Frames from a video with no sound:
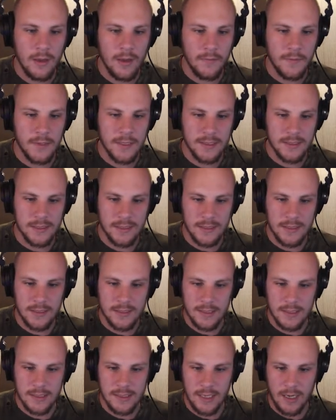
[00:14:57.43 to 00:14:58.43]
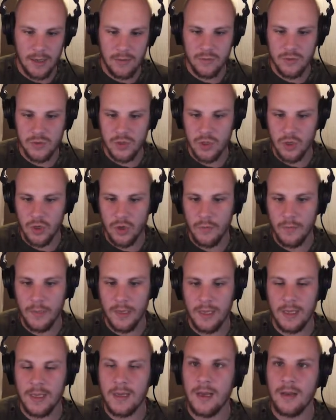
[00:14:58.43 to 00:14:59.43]
We can see it's a down
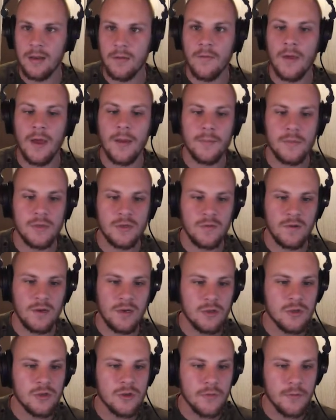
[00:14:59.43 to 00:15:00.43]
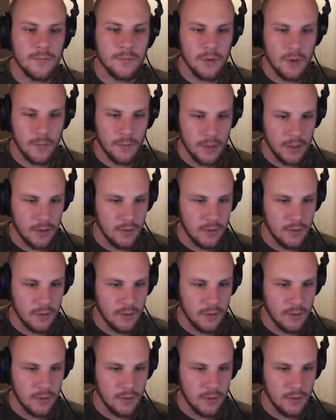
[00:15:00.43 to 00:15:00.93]
sloping kind of atmosphere, so we're probably